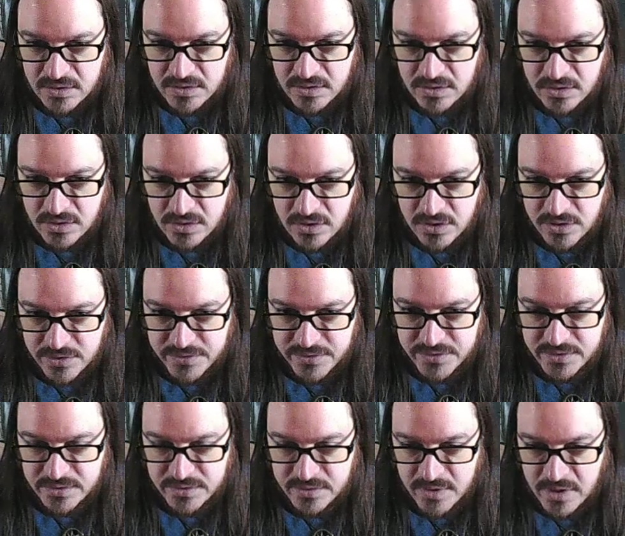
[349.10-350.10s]

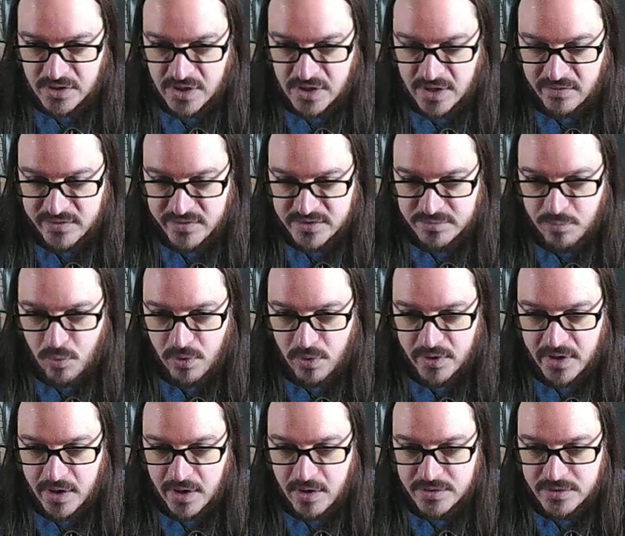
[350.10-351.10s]
hers, and you have a support
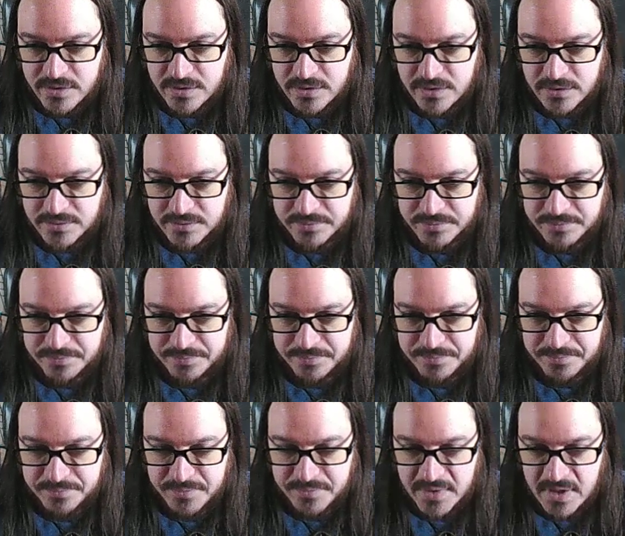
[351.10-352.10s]
character.
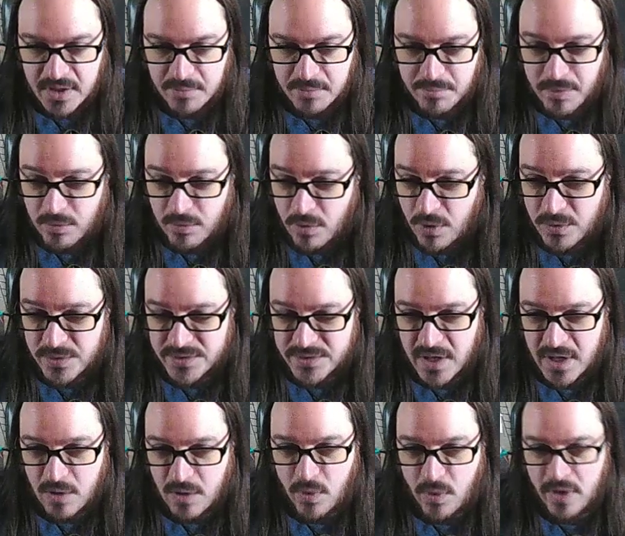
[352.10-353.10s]
My Ronin's
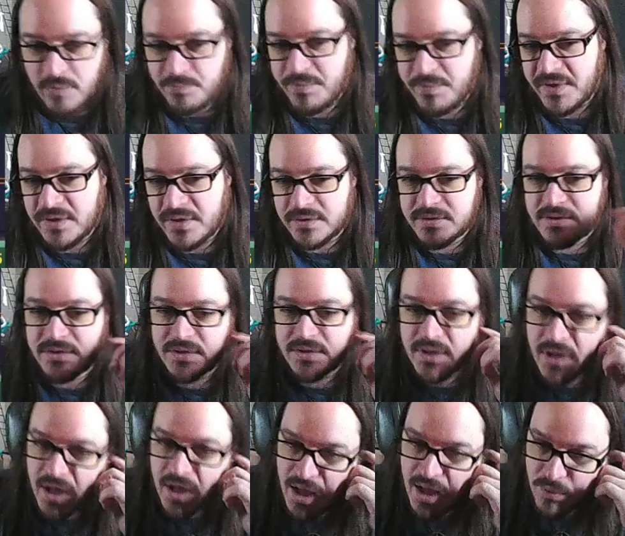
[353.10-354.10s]
not well built.
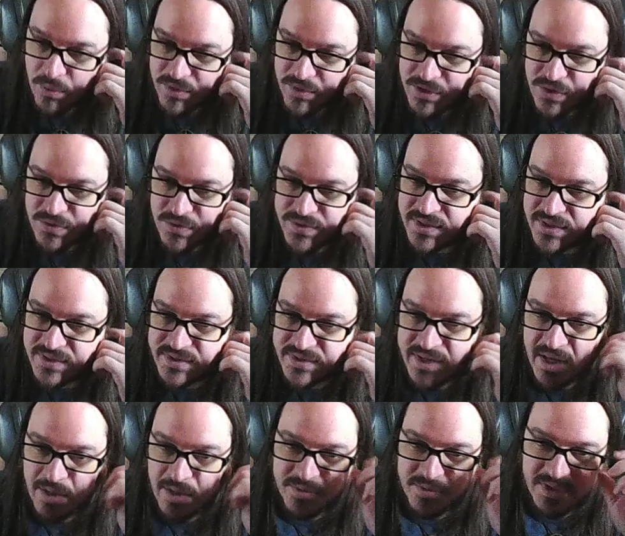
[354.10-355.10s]
I would use the
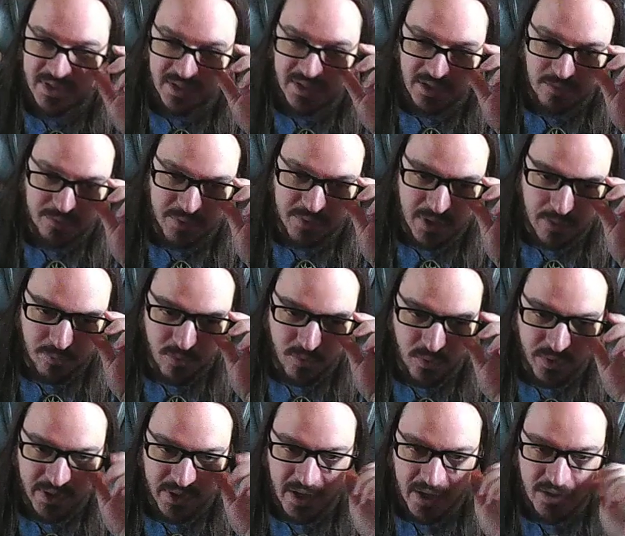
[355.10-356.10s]
same team, but I'm
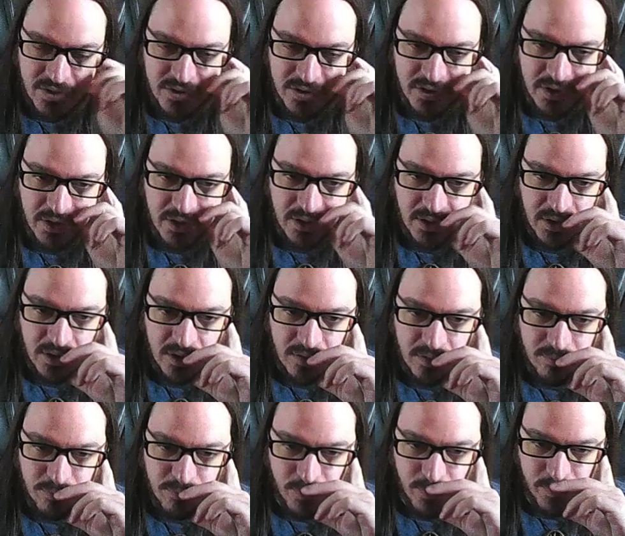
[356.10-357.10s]
going to actually
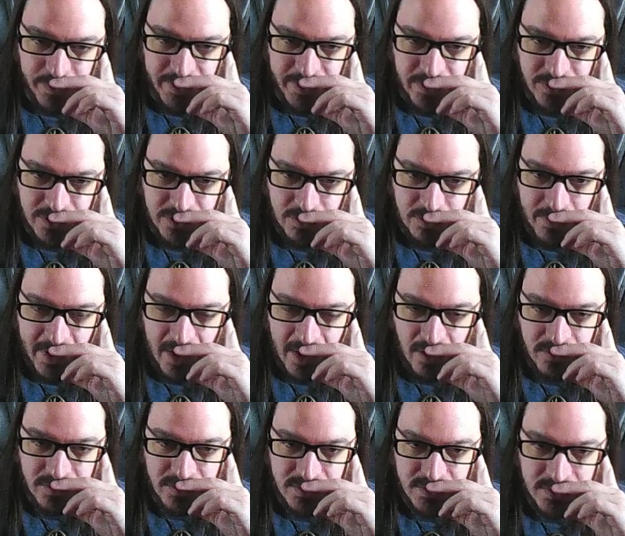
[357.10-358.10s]
pull these two
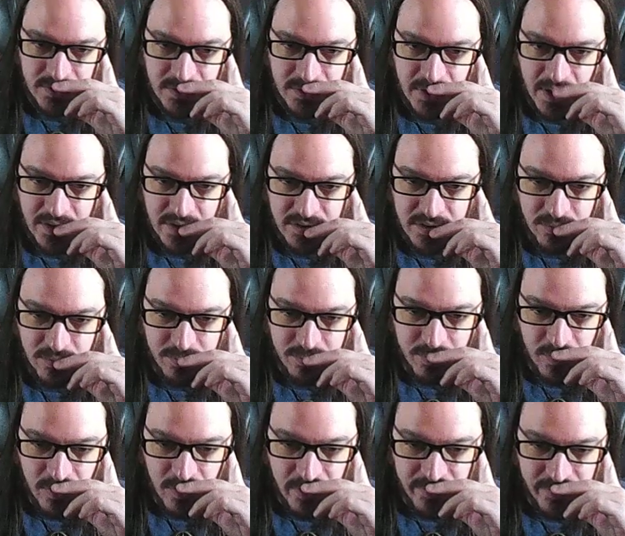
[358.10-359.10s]
out. Actually, we'll pull
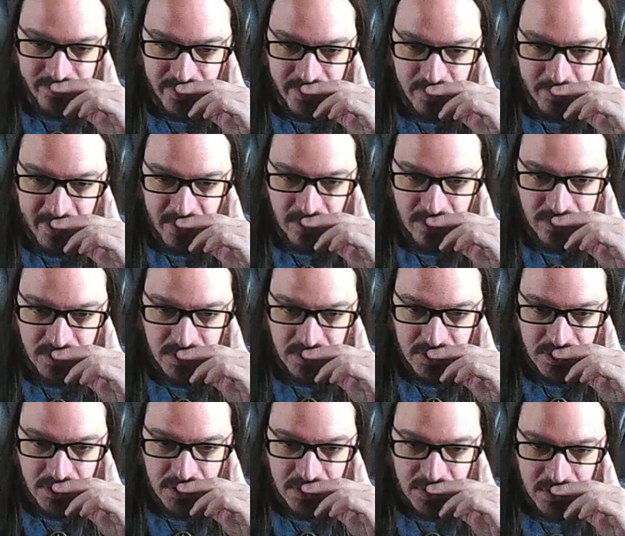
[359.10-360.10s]
all of them out.
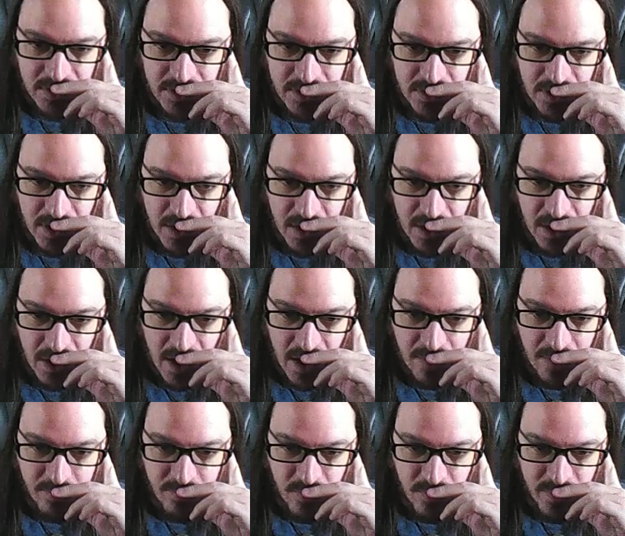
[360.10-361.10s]

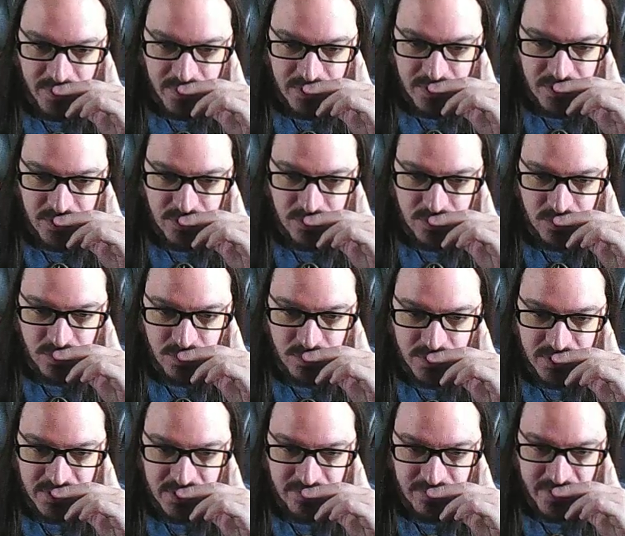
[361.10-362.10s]
I'm going to do
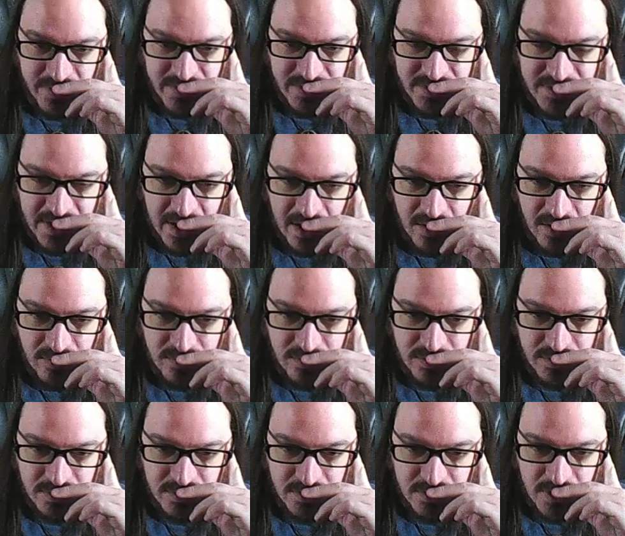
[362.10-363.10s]
defense down.
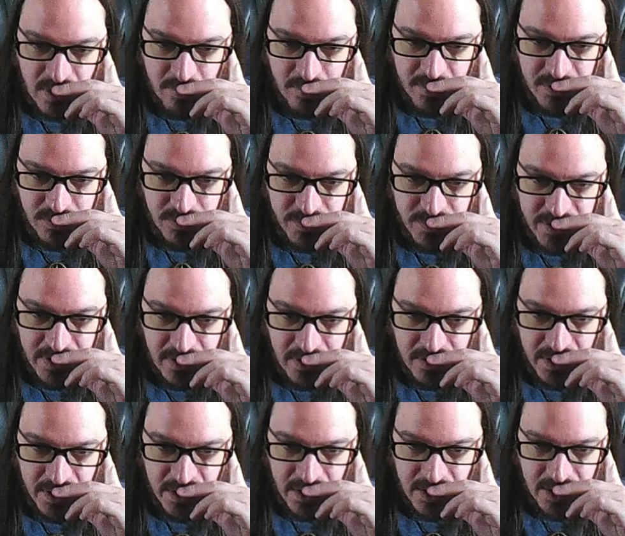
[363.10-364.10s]
I'm going to do
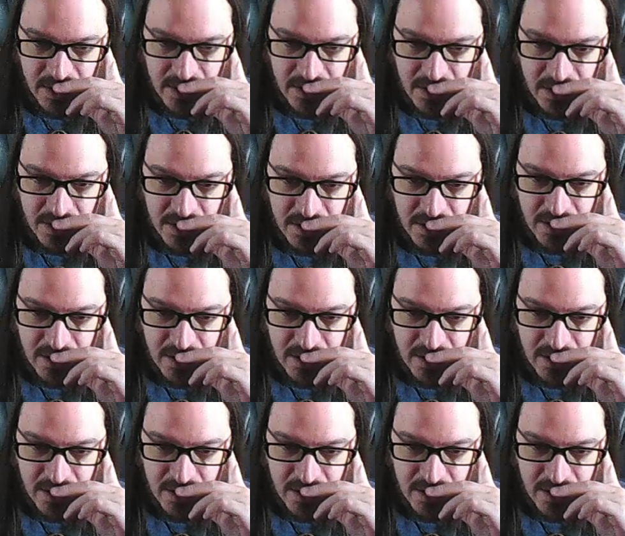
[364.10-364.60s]
healing, and then